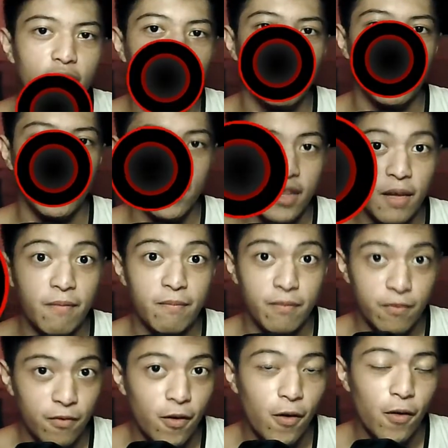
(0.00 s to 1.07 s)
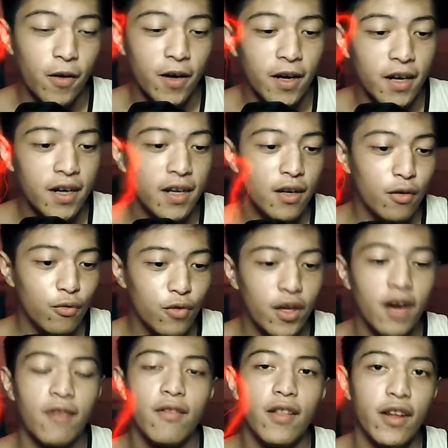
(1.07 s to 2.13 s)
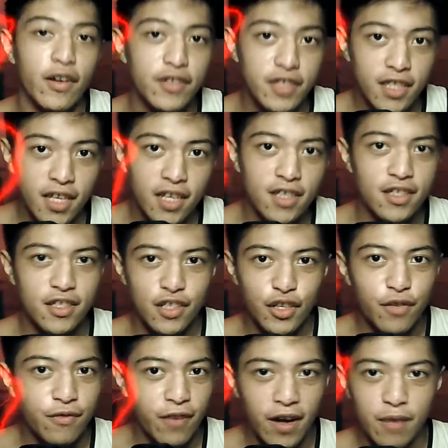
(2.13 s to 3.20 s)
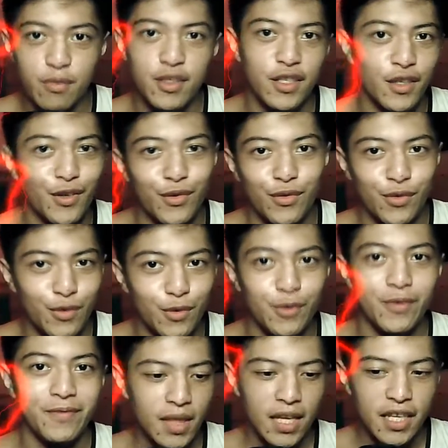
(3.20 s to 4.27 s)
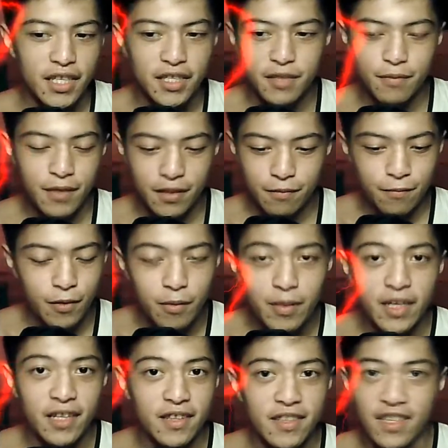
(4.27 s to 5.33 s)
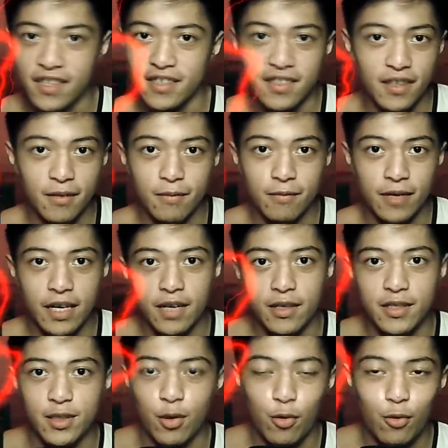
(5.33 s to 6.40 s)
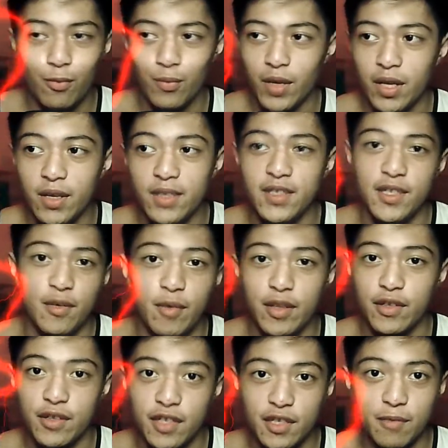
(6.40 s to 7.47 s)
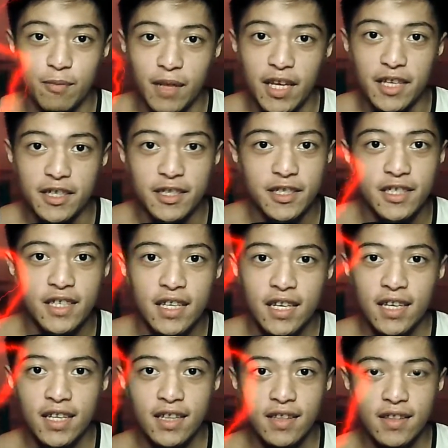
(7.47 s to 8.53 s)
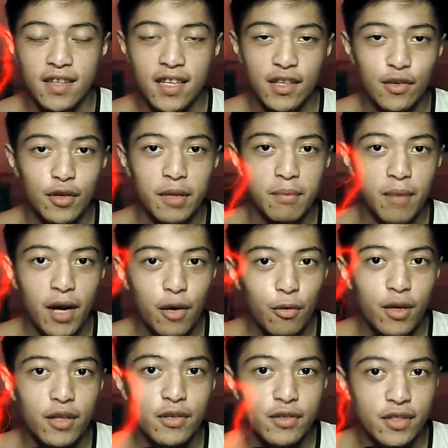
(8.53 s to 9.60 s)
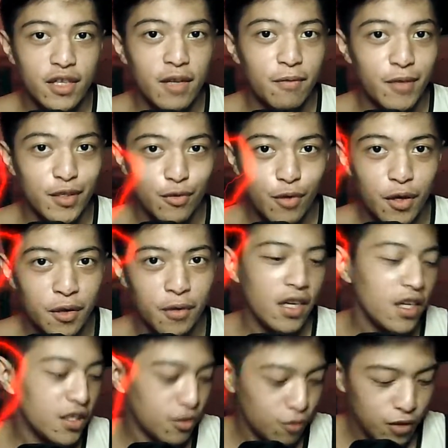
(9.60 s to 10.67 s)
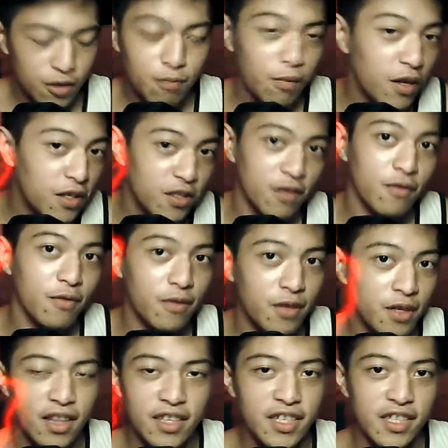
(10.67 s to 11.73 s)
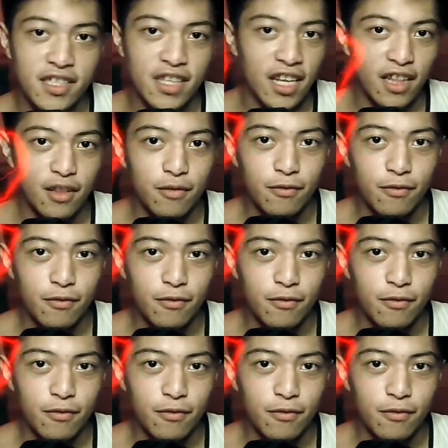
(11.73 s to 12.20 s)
up in top 4, we have Logitech G502. It has been proven and tested by so many Geometry Dash players that you can buy one yourself as well. It's responsive, just like the